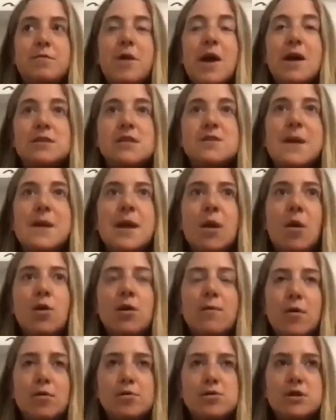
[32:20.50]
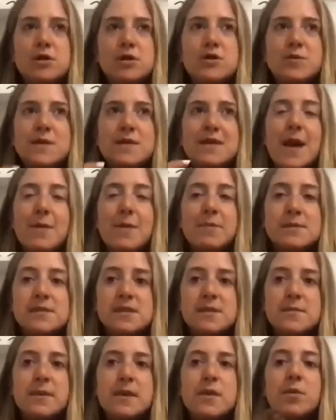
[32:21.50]
process my own emotions, which happens
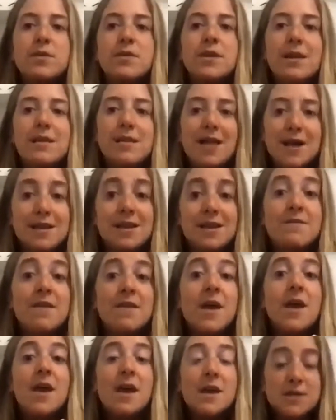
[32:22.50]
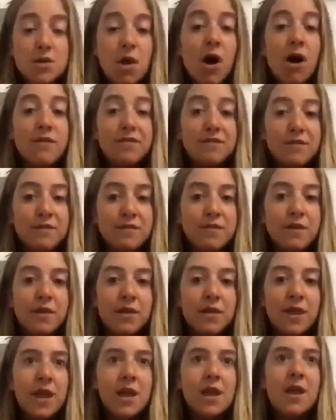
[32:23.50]
to be what the collective is often
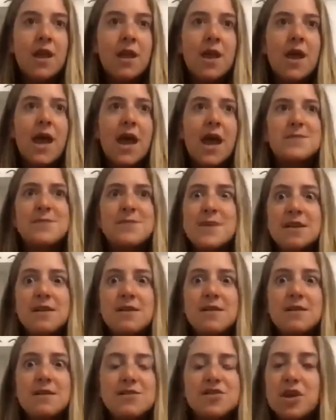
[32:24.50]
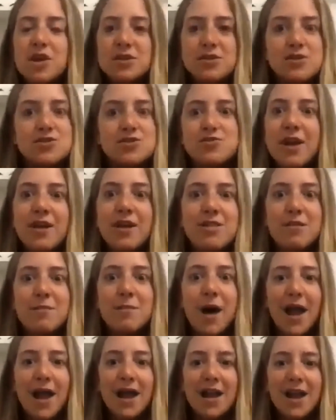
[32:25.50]
feeling, has been uh-huh. such a strength of
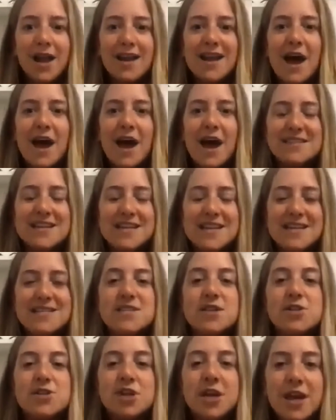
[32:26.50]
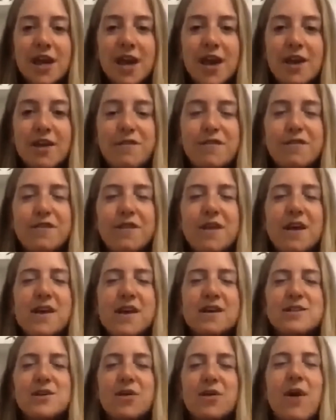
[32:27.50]
mine. And now I see it as such a gift.
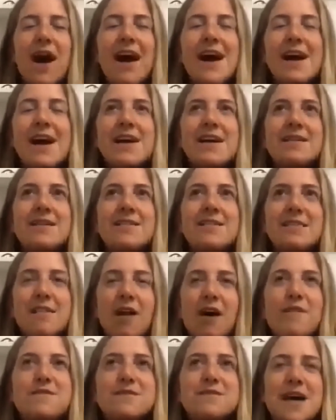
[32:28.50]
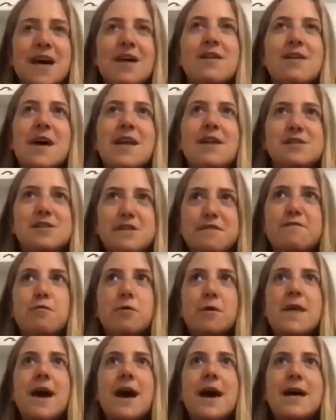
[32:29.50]
So I love Saturn energy
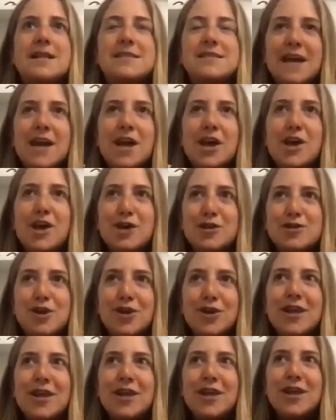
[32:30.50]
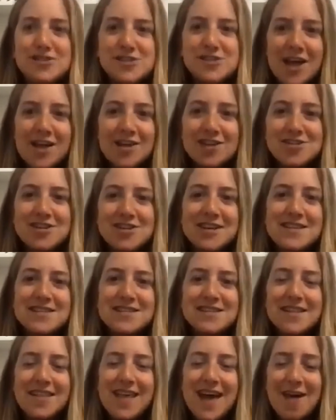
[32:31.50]
for that. It's like turning the challenges
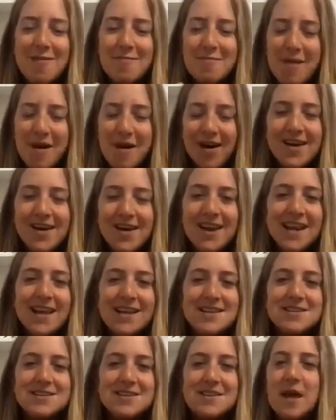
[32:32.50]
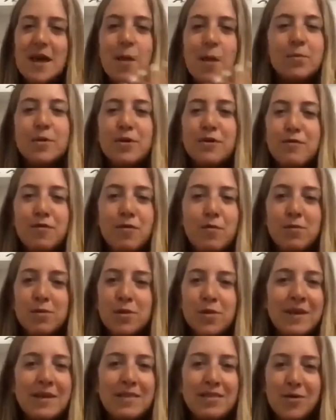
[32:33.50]
and that mud into that beautiful
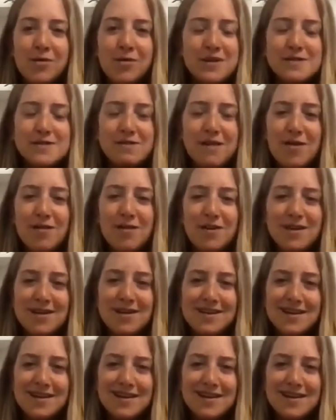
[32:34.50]
blooming lotus flower.